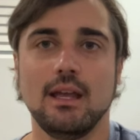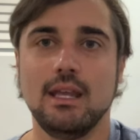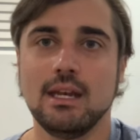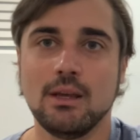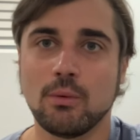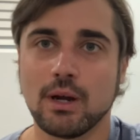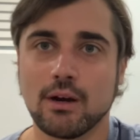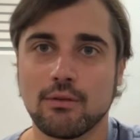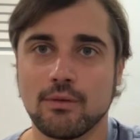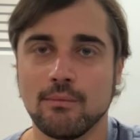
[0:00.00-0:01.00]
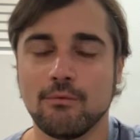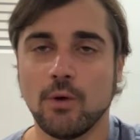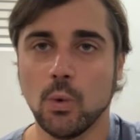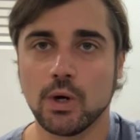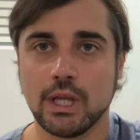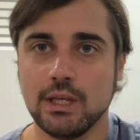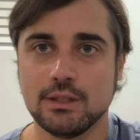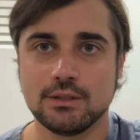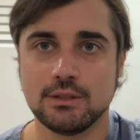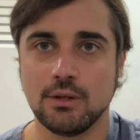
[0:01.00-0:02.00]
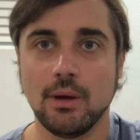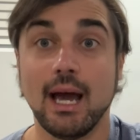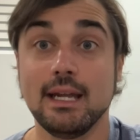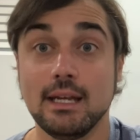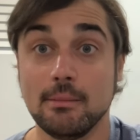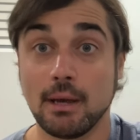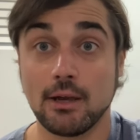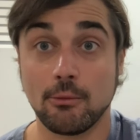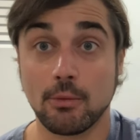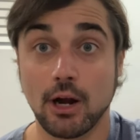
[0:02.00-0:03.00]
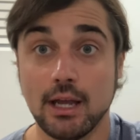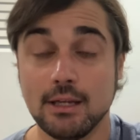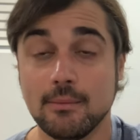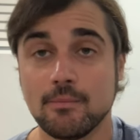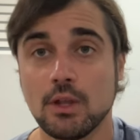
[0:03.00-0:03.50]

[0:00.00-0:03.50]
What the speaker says: anywhere from 40 to 80 pound braid.